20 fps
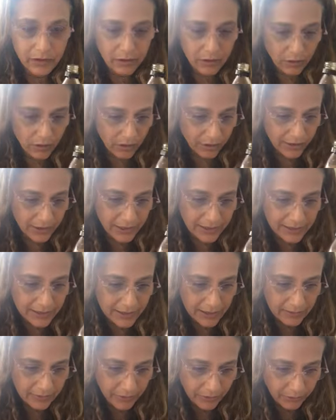colloidal
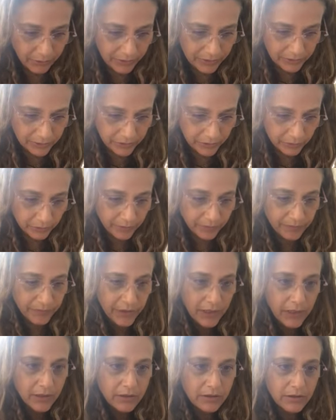silver will do.
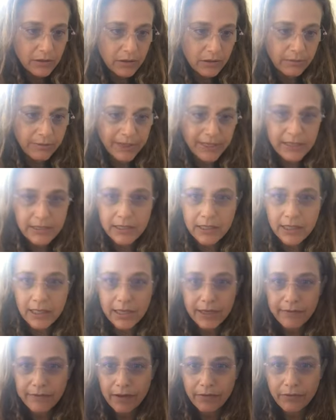So
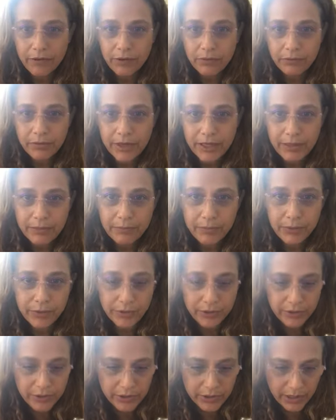basically, I've already
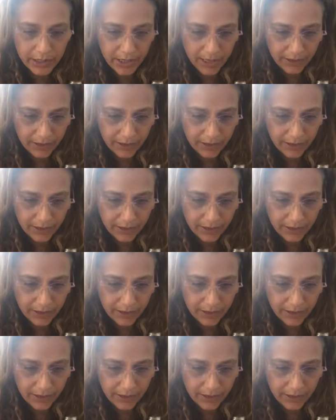put